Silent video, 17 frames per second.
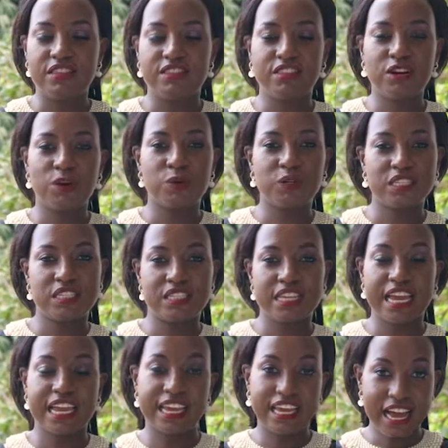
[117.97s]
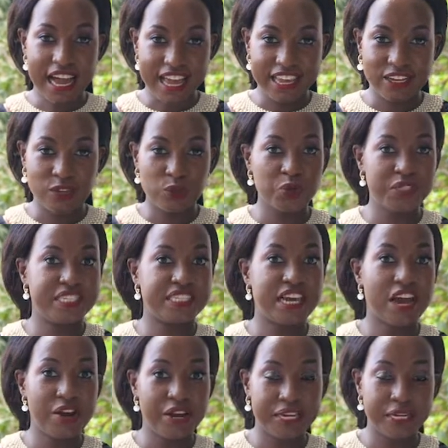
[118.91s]
there was a guy who is
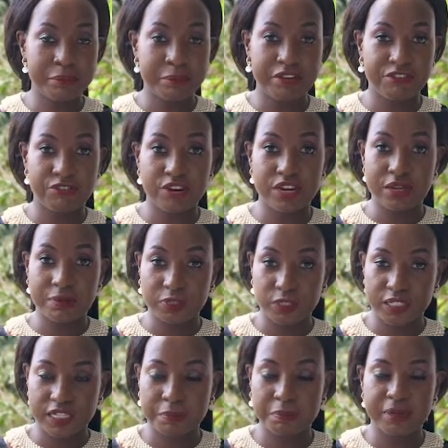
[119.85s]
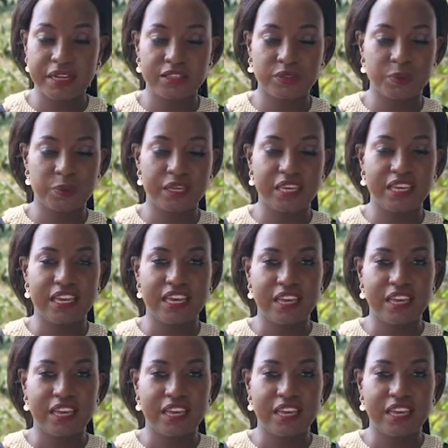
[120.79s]
currently my friend up to date, by the way.